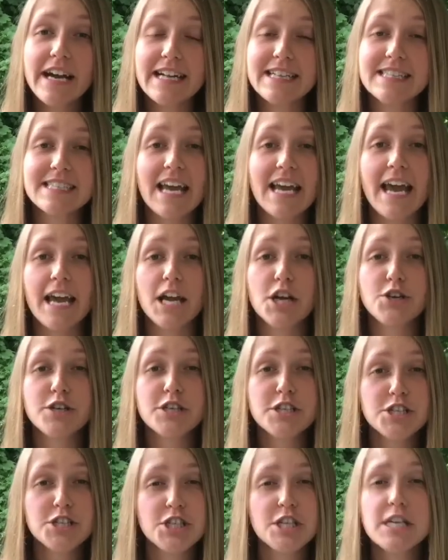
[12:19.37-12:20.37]
It's a
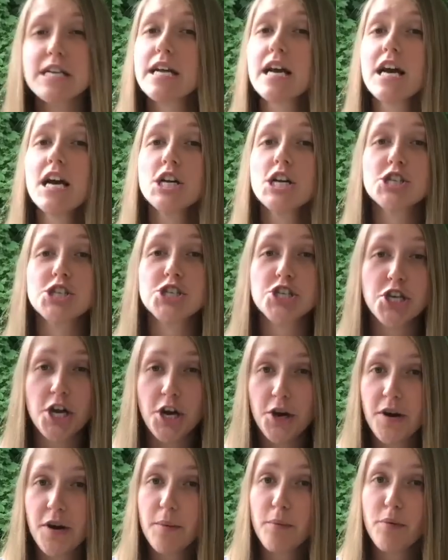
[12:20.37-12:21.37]
Christian
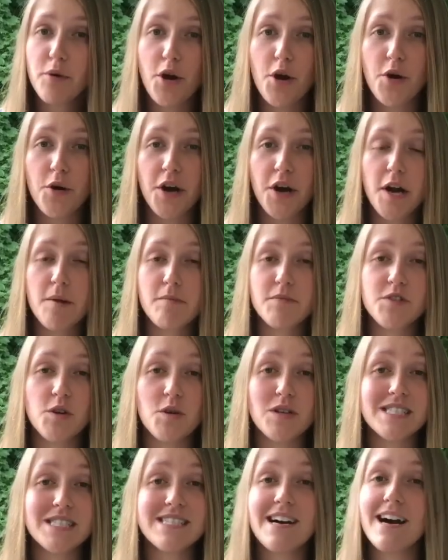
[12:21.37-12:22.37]
sharing program, so
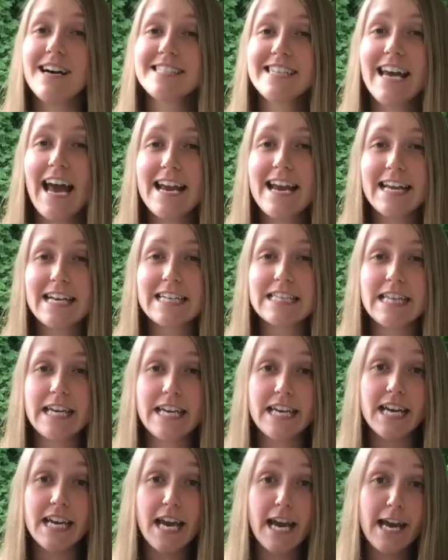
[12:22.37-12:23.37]
it's not
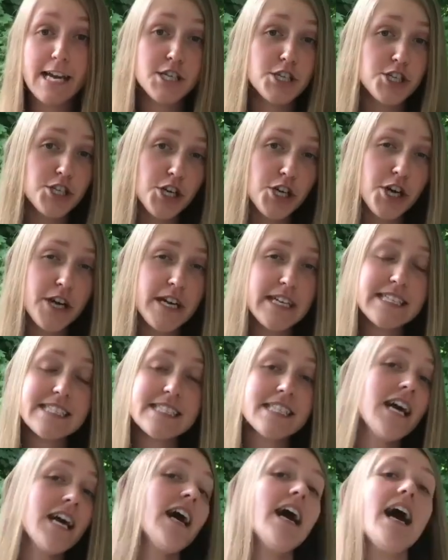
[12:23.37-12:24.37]
technically insurance.